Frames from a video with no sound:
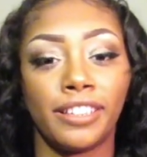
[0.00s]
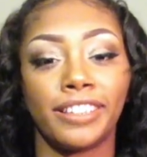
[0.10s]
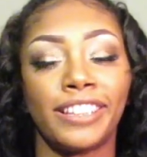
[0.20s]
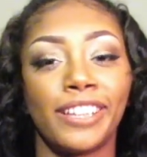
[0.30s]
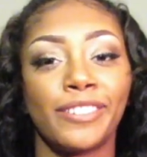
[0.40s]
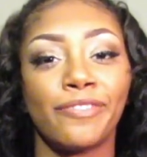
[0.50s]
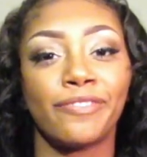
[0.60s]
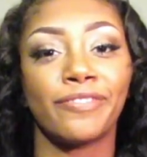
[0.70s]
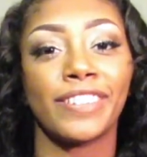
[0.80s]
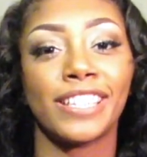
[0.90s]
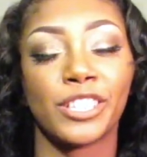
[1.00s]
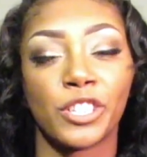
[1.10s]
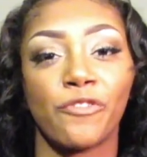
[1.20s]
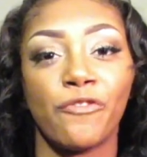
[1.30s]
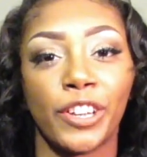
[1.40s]
Love is
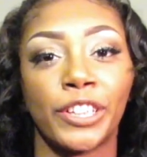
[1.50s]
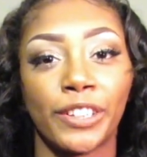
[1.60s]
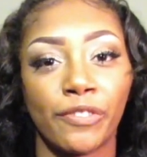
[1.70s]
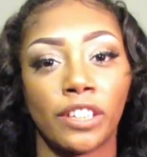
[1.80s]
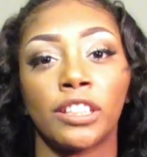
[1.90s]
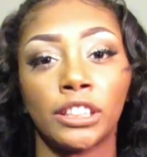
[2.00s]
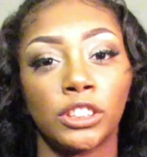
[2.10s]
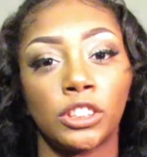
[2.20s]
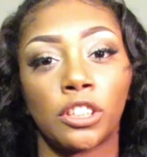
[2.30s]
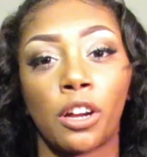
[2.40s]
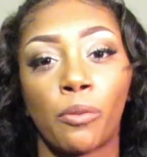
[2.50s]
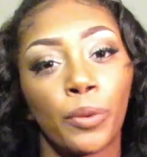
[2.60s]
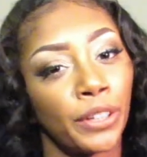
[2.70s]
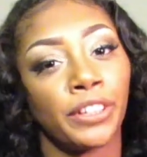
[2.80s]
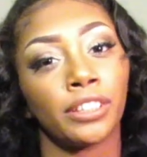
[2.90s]
a very, very strong
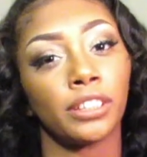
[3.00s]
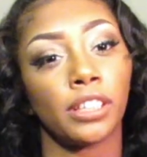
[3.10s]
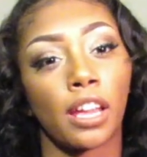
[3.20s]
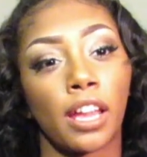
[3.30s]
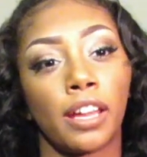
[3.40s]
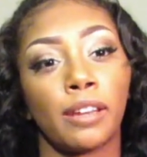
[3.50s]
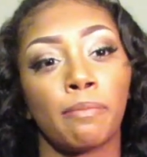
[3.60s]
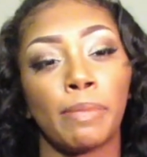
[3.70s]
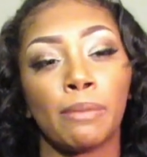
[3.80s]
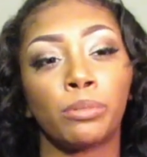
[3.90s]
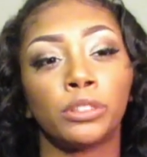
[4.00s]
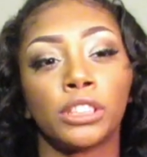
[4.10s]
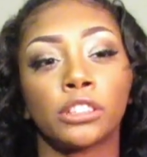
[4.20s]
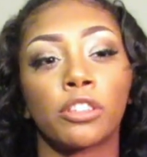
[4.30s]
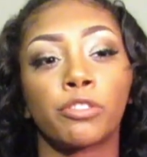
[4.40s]
word, and people
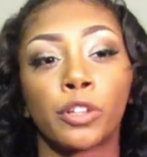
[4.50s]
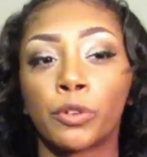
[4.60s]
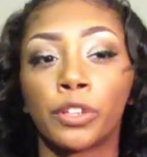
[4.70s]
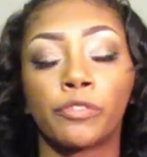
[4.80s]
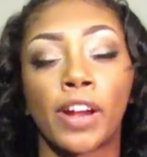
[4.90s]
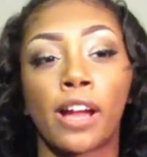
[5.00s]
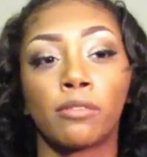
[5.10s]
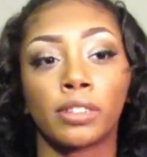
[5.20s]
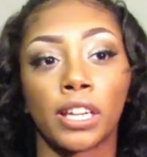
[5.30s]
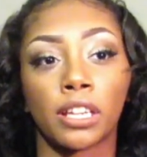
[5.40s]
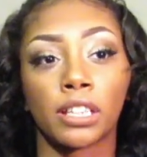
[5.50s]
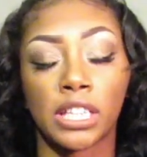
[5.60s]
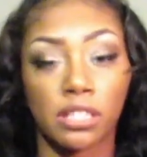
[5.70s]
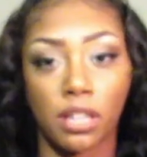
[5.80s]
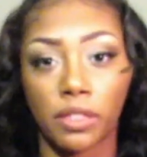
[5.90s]
just throw it around like
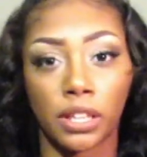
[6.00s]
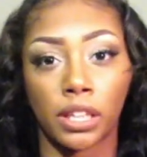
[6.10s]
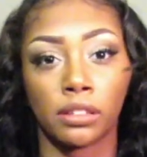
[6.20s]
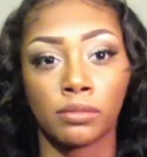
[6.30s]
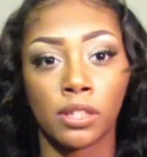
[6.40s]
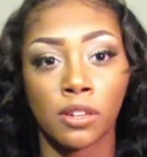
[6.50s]
it's nothing.